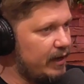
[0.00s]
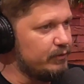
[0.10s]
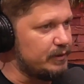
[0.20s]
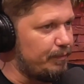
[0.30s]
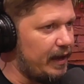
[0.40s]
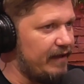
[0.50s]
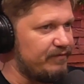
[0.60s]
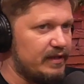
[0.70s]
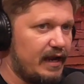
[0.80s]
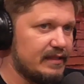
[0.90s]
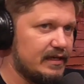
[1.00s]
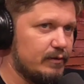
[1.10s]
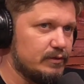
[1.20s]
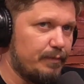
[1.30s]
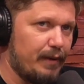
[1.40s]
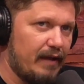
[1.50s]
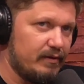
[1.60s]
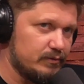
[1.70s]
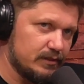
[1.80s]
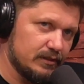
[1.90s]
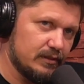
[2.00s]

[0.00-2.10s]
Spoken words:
It was a pamphlet. I think it was a pamphlet.